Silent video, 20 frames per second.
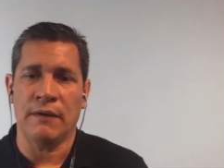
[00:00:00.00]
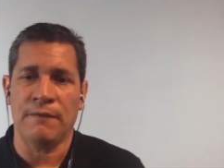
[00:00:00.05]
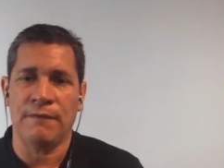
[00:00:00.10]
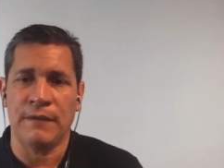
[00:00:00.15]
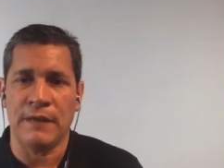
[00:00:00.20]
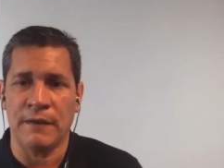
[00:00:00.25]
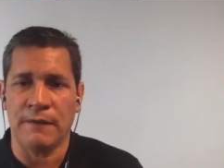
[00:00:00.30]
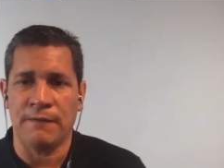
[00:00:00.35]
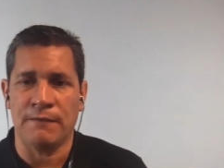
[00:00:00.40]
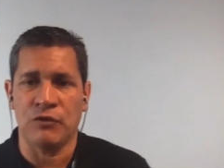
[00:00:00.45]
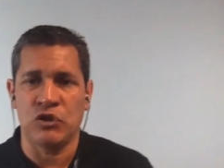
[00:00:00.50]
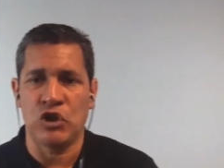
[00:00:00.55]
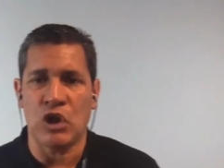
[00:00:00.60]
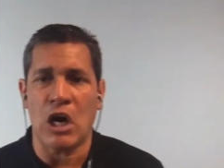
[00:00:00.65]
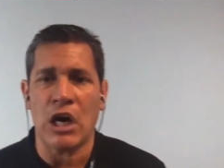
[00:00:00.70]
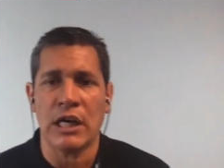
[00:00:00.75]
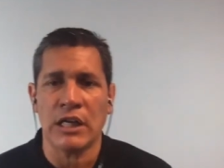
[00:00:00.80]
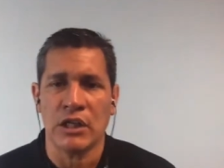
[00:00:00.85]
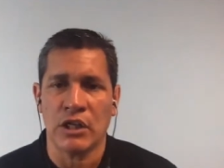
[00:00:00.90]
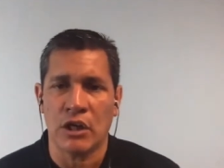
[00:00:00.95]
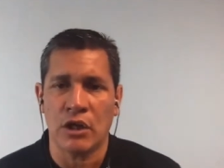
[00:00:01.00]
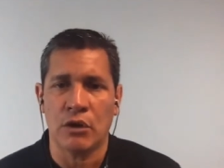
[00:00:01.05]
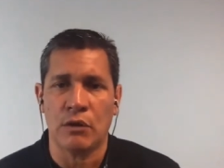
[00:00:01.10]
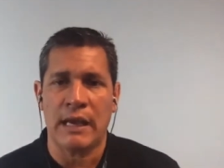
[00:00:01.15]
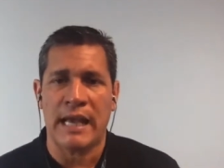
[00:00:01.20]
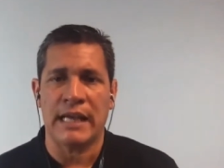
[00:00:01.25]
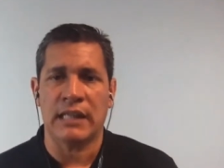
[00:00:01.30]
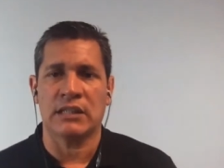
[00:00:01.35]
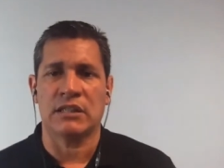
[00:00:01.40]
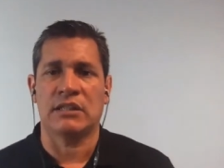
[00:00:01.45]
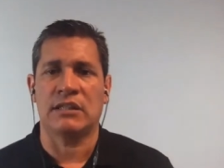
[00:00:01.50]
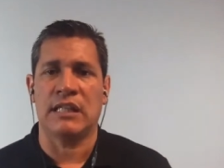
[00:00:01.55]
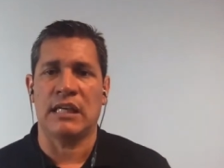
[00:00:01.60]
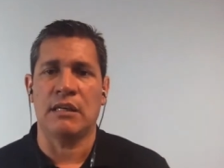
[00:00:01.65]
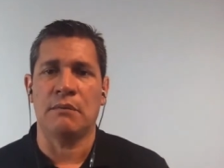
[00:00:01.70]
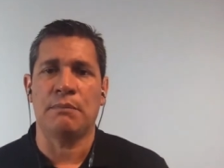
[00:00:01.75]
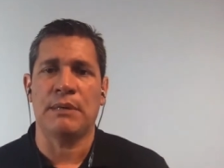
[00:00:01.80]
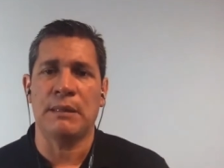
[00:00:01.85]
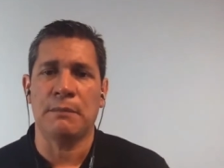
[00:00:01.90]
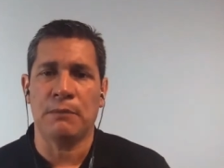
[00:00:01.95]
if John Doe has
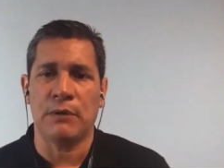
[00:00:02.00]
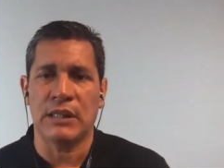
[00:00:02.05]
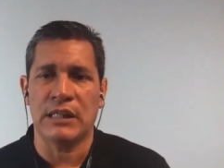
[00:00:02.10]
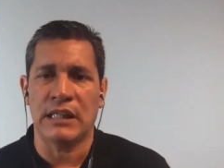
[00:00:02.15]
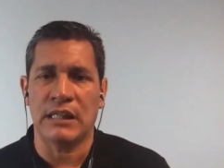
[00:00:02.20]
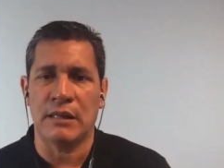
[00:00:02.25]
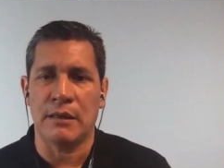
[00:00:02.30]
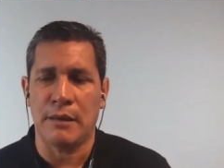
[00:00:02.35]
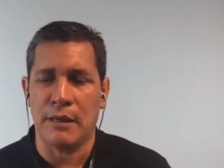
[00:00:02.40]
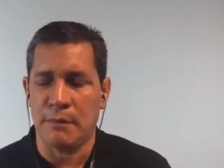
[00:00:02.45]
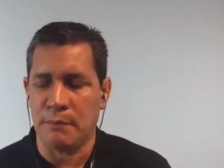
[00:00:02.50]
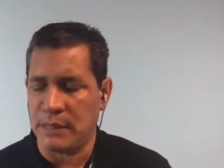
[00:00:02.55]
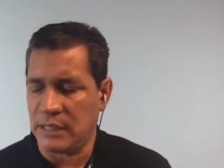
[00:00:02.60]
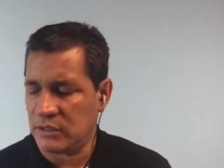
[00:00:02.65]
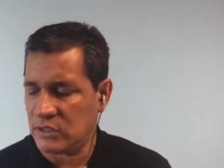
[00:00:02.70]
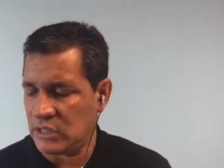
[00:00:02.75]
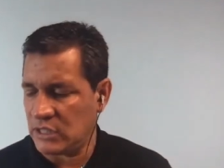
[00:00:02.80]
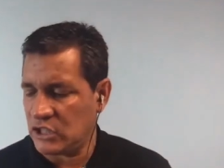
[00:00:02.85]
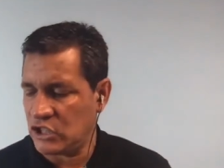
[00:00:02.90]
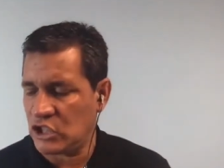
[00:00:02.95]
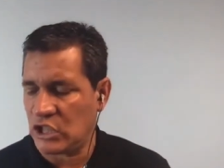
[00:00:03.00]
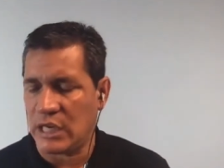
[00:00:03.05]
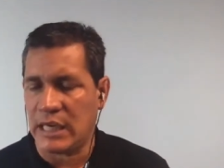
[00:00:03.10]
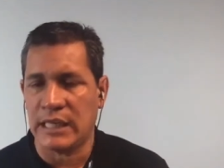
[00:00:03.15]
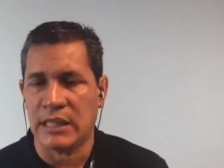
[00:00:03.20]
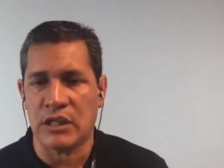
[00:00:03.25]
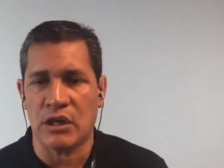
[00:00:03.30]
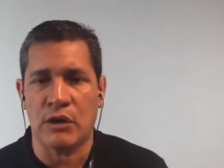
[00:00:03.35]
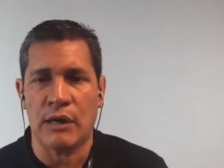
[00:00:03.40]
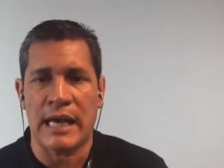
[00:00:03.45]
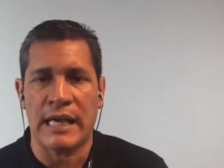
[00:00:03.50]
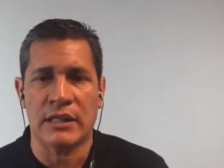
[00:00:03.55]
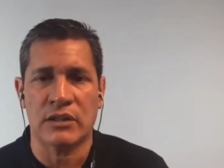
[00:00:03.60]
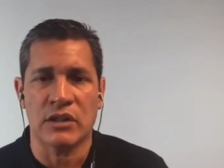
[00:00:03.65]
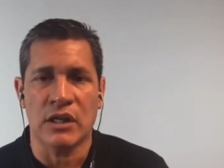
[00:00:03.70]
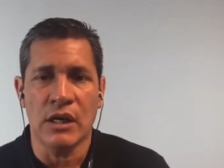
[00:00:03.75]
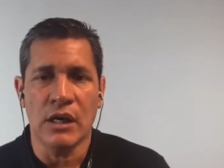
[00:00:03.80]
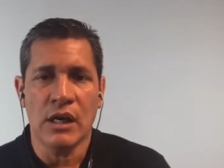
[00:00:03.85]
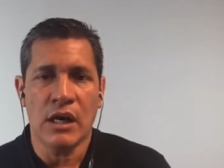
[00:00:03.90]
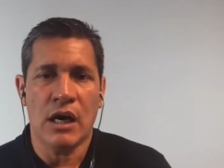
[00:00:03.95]
10 people in the database and Jane Doe has
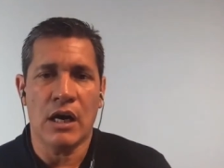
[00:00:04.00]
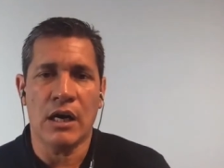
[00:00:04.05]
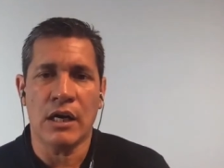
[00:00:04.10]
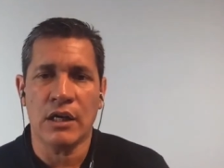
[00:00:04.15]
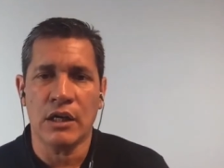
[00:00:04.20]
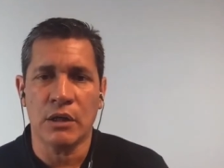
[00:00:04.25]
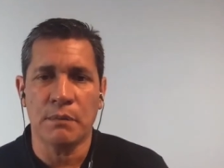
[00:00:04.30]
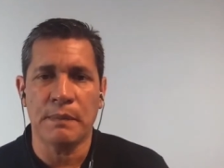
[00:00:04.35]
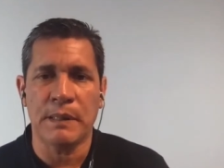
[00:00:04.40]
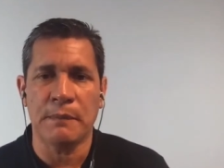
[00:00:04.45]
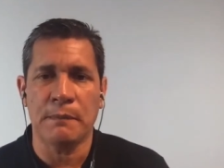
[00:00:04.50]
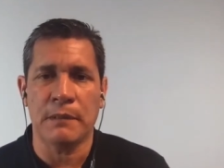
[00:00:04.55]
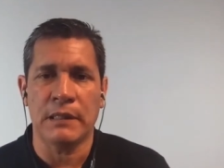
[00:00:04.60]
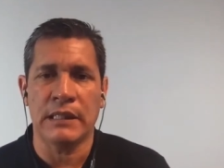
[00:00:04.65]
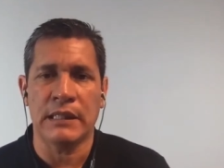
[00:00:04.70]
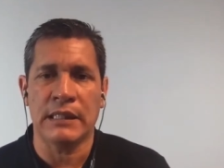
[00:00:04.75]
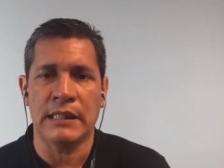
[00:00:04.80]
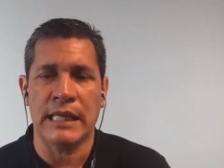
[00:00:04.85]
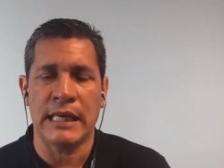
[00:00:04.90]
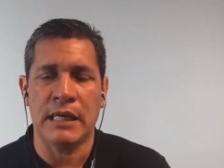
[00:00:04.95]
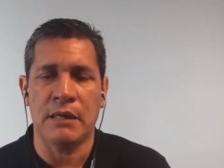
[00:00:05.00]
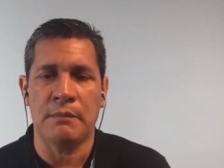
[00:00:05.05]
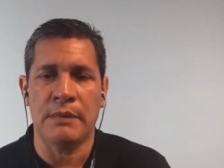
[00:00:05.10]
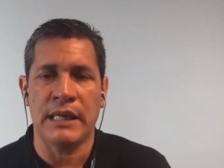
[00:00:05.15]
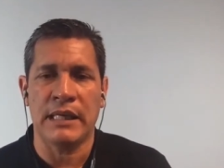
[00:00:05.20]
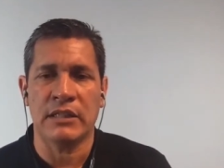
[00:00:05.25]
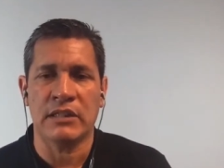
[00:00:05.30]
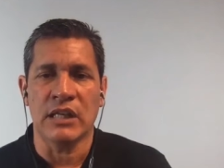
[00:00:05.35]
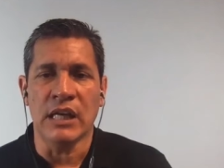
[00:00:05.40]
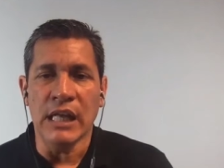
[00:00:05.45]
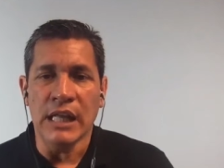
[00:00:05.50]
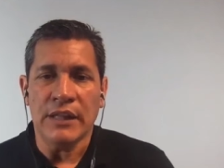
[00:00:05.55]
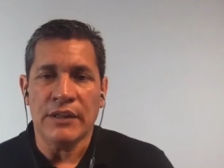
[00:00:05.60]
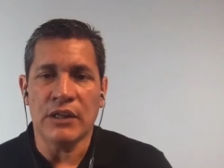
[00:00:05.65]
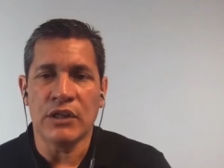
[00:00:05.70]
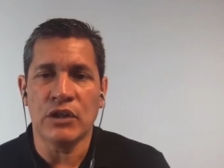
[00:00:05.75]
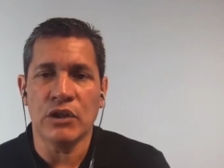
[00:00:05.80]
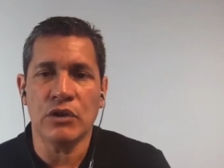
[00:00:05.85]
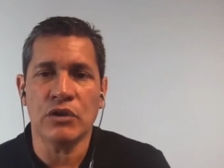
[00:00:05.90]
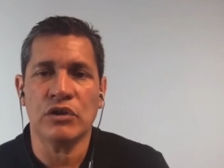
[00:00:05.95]
100 people in the database, the
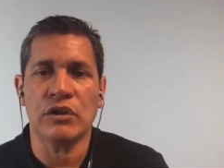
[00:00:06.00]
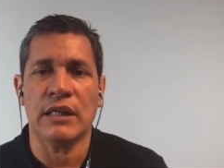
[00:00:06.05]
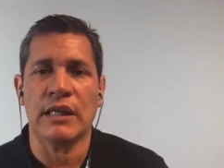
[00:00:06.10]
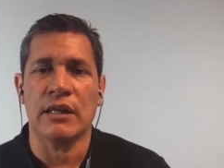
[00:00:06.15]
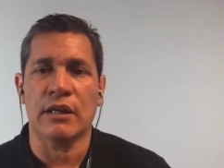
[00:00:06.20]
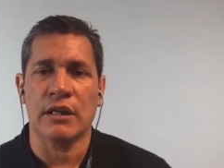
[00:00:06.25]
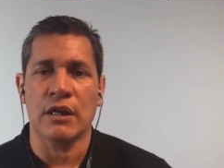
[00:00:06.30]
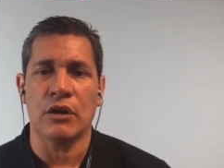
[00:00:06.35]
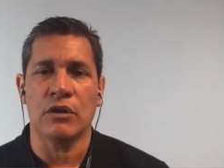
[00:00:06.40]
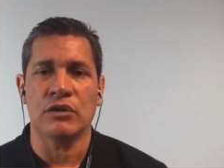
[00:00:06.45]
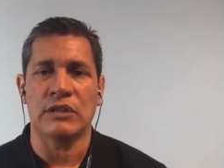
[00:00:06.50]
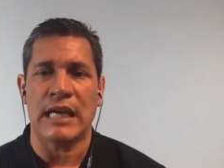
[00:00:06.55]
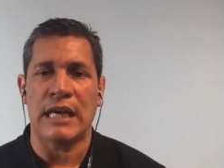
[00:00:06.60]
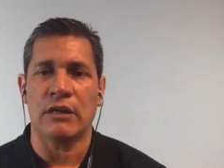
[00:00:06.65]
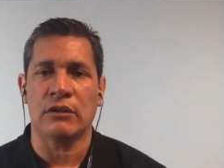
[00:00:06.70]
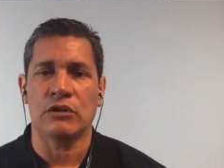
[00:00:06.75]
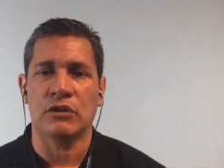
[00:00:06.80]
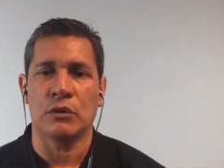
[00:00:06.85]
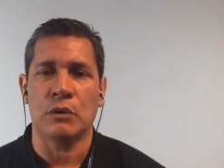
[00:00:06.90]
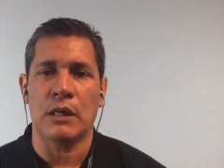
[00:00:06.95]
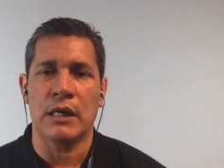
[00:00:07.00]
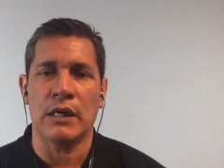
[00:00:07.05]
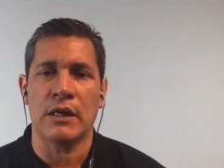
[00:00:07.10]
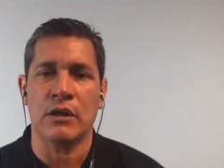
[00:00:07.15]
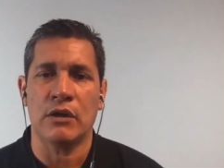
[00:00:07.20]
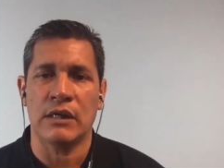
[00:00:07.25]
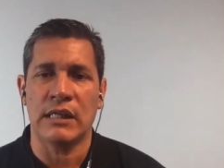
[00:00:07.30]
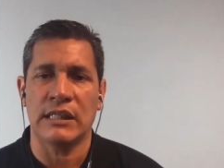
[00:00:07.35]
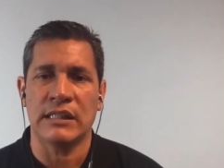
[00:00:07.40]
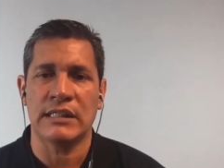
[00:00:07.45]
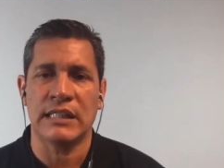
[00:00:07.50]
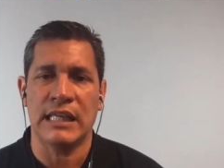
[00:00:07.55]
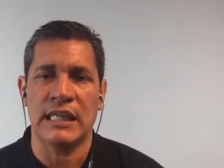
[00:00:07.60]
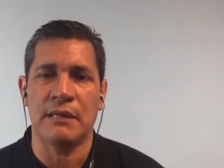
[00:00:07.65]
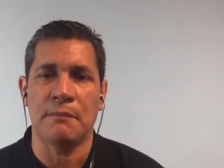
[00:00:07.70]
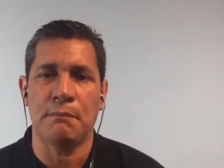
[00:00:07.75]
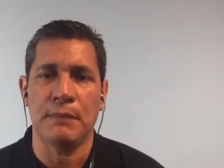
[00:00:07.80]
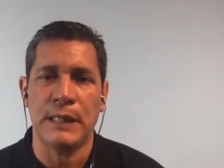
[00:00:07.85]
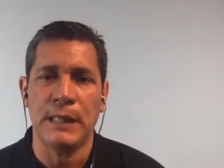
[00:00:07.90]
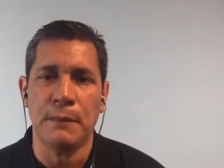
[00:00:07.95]
newsletter goes out to
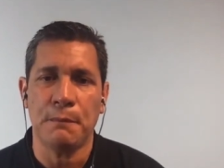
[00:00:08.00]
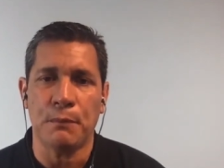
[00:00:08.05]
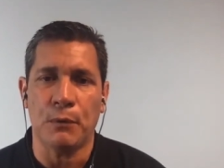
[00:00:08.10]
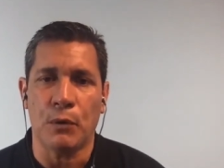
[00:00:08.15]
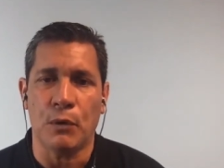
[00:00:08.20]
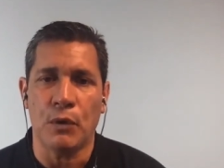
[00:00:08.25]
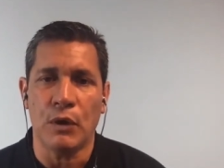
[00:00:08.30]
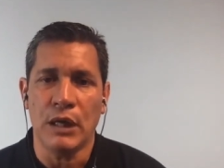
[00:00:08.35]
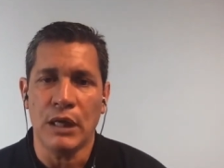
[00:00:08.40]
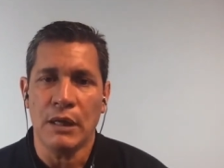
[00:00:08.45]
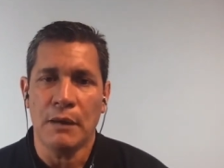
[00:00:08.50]
110 people.